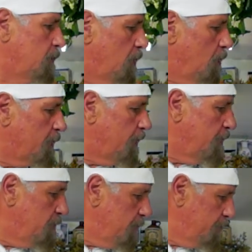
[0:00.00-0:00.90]

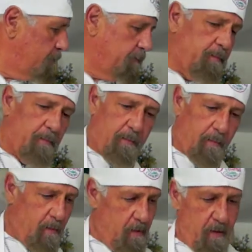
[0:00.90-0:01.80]
Okay, Mama.
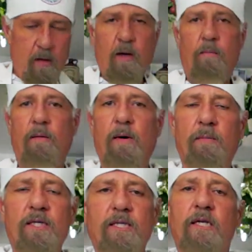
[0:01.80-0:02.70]
My
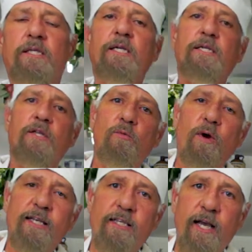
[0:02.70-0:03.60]
mama says these are the
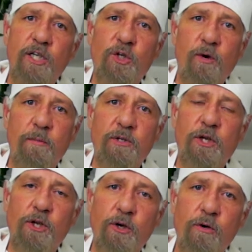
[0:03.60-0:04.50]
right size shrimps
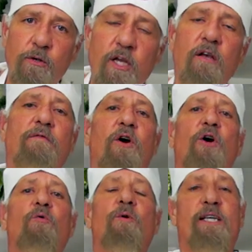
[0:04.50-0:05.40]
to use for
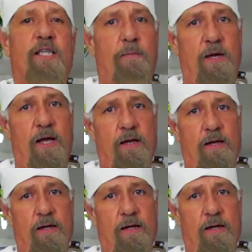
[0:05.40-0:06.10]
her recipe.